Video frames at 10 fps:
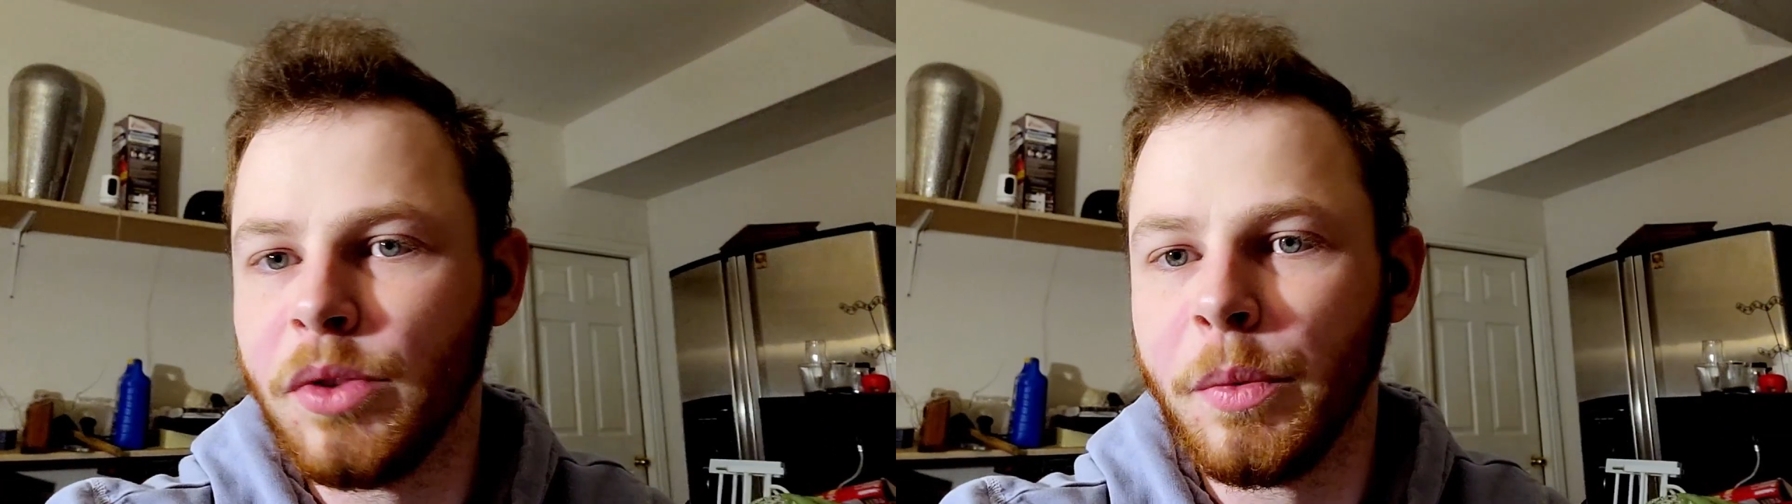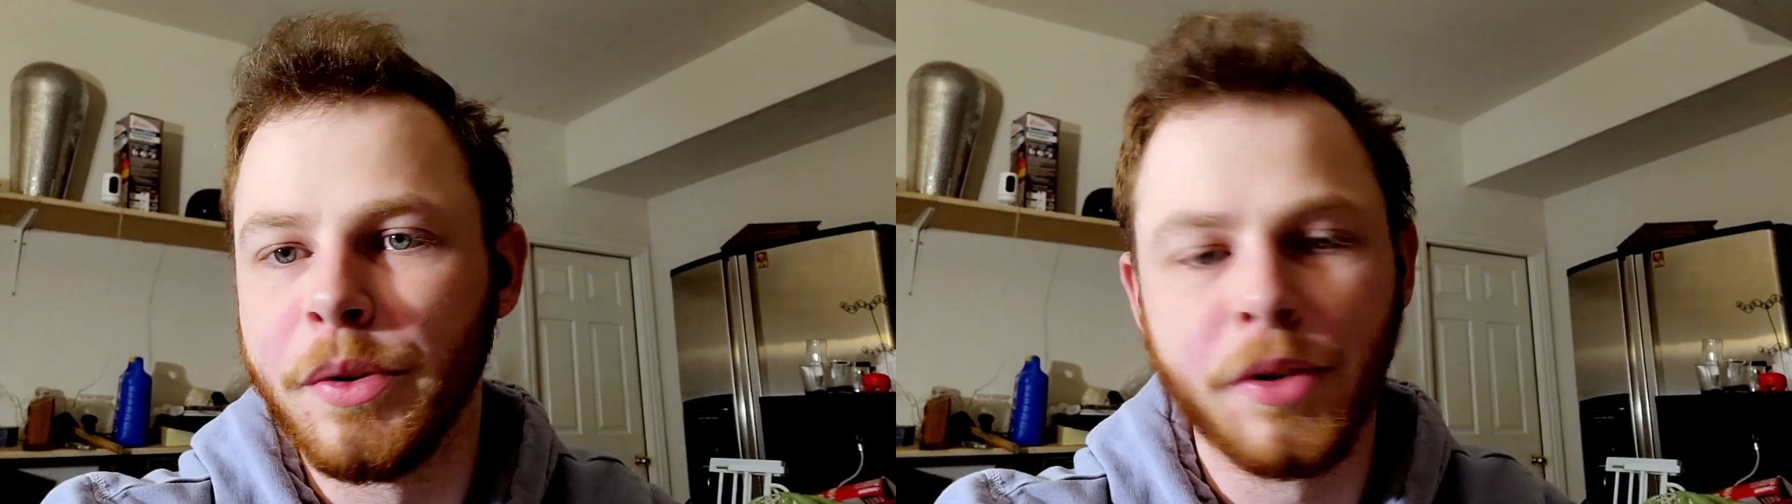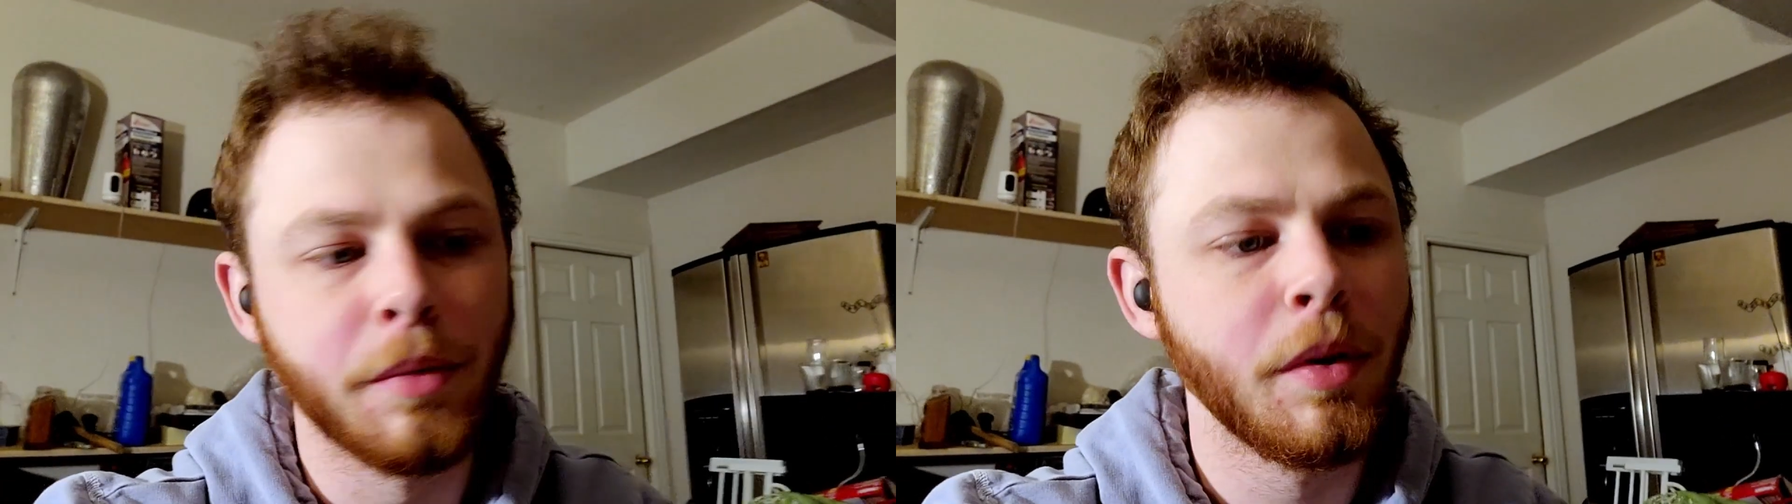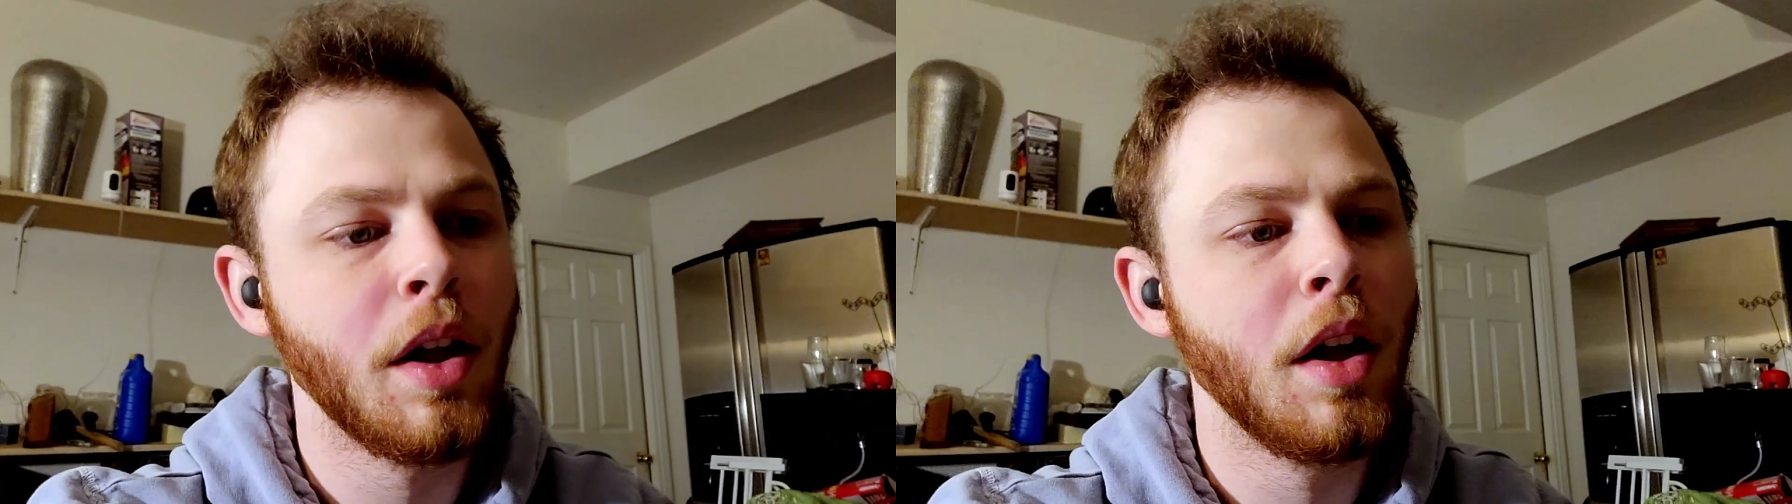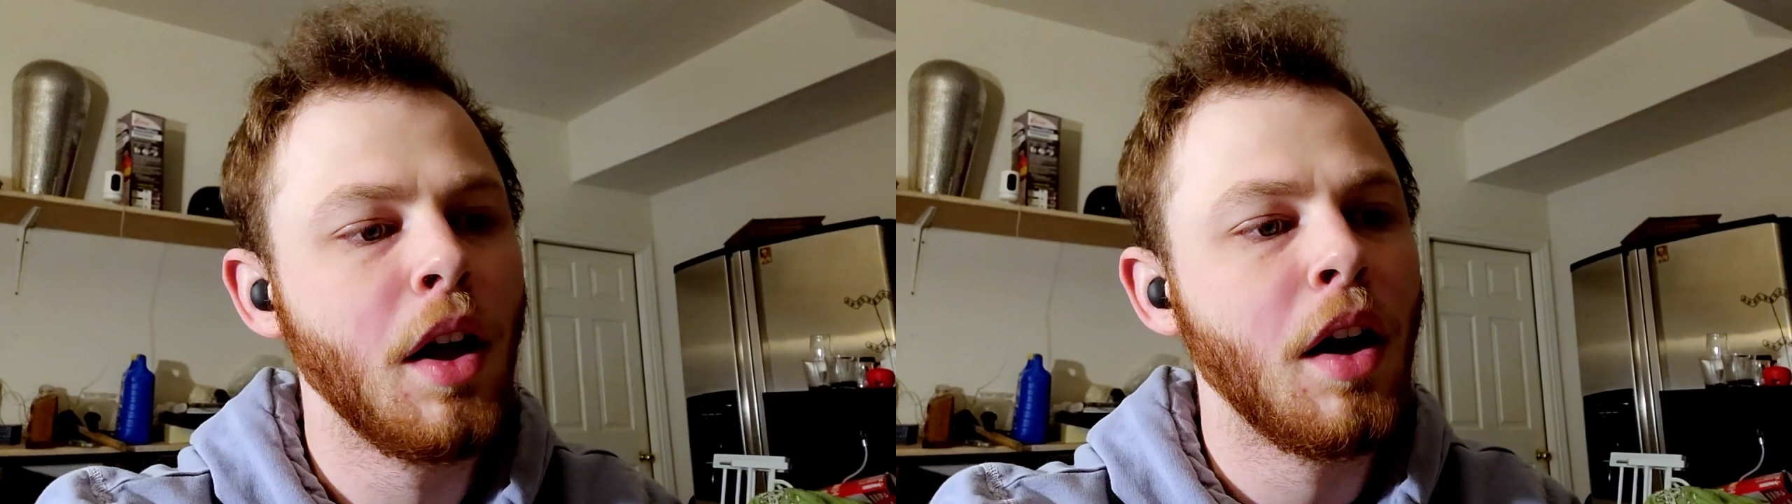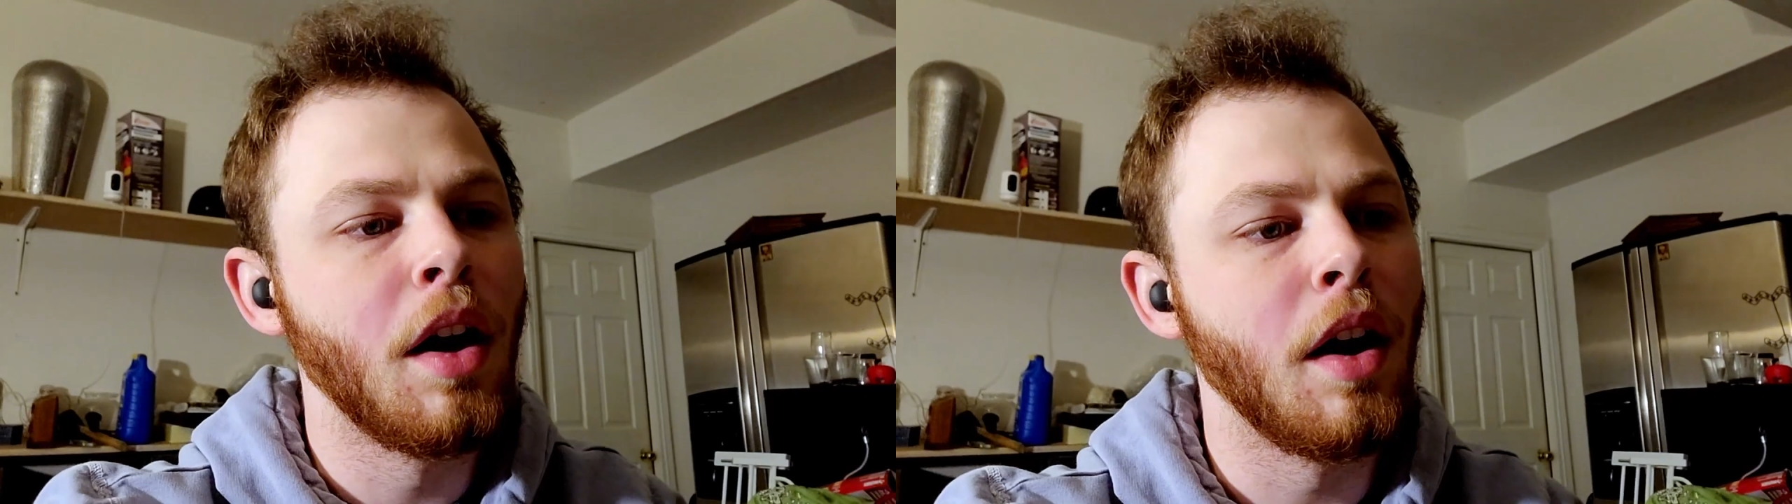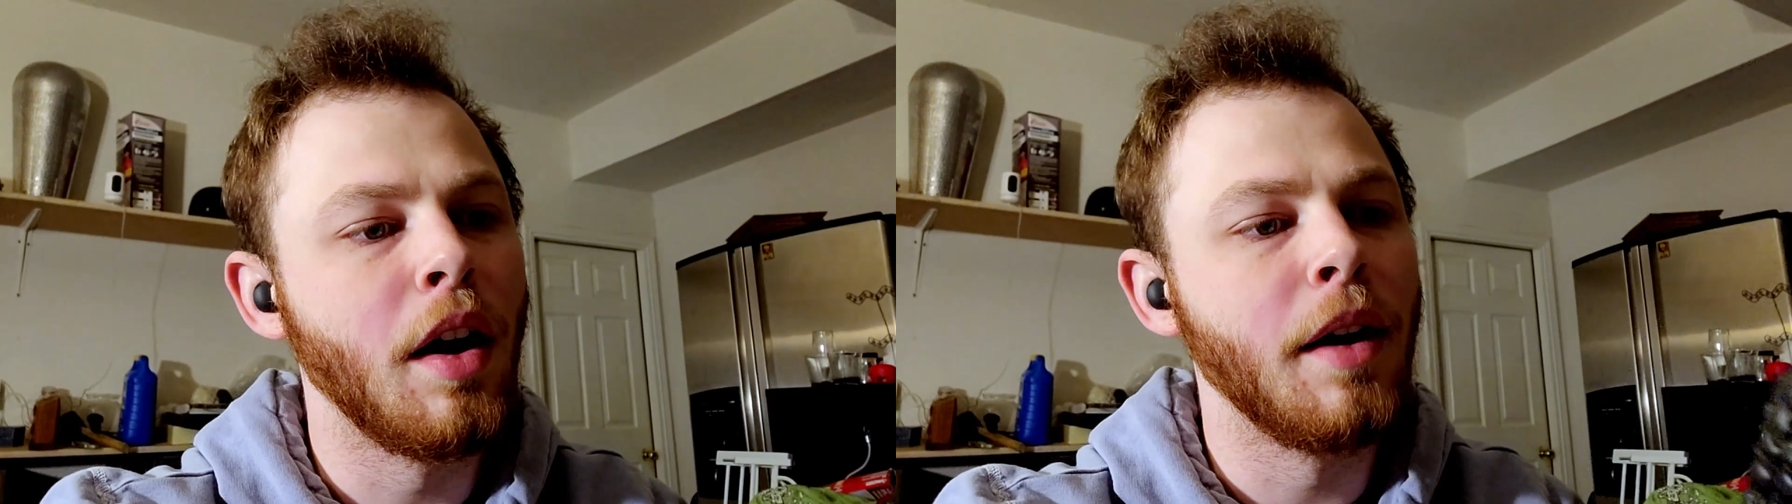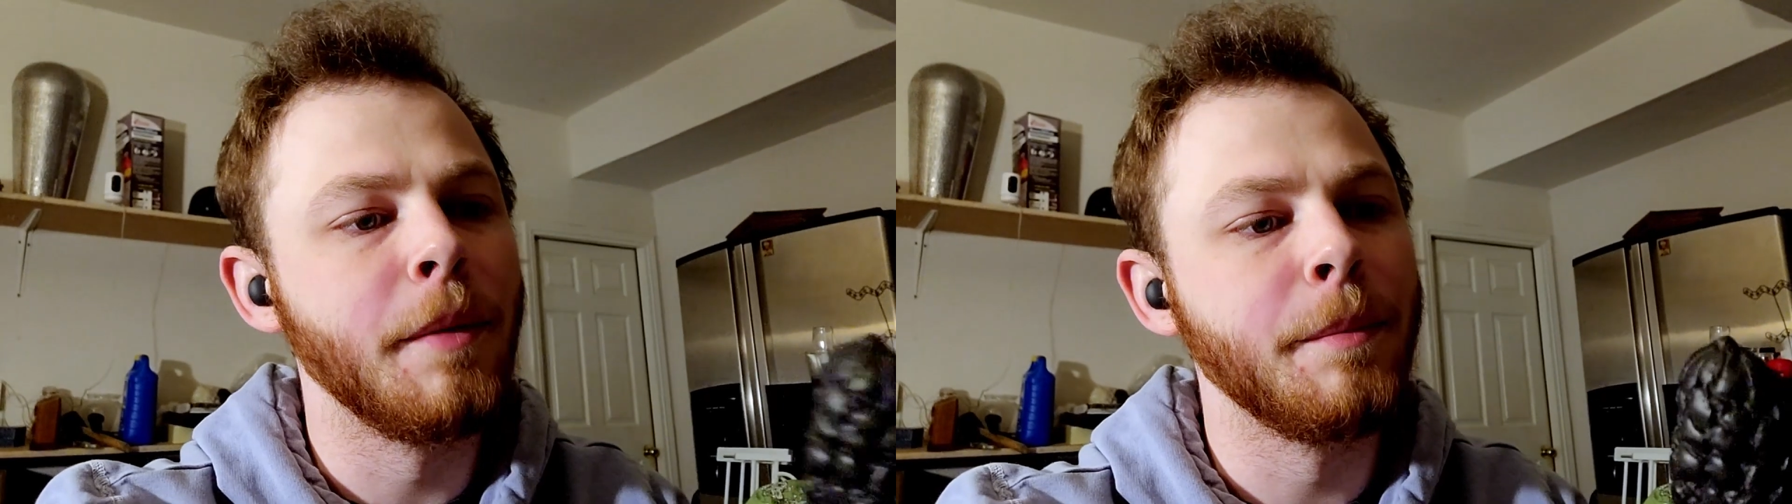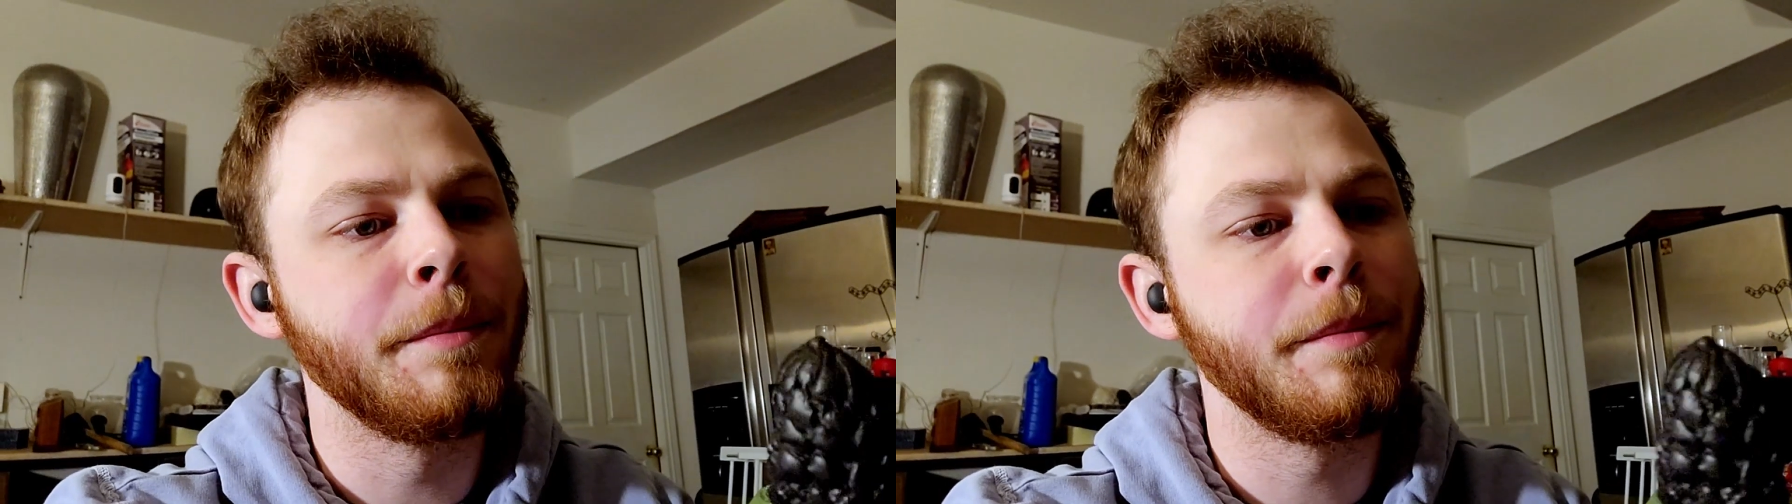really want to.